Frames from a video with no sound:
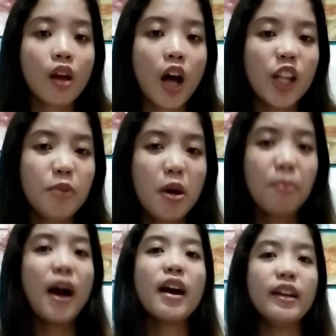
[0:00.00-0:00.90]
Ano yung mga
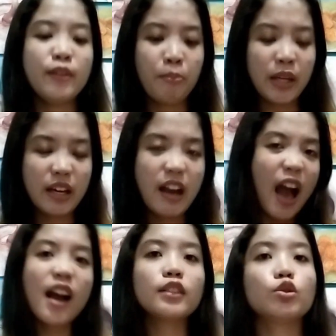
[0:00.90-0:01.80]
bagay na
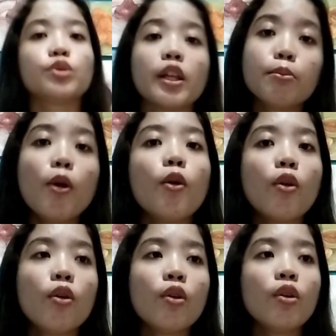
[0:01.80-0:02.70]
pinagkagastusan mo
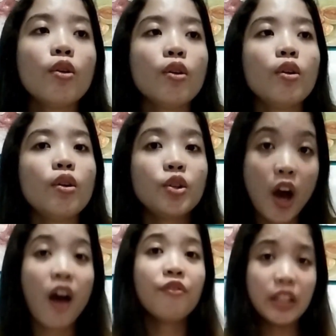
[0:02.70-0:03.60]
to
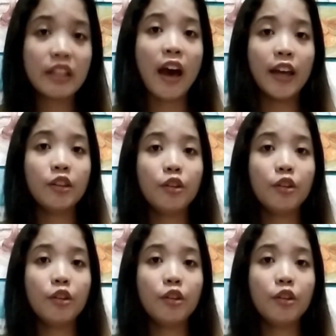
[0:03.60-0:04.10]
have that kind of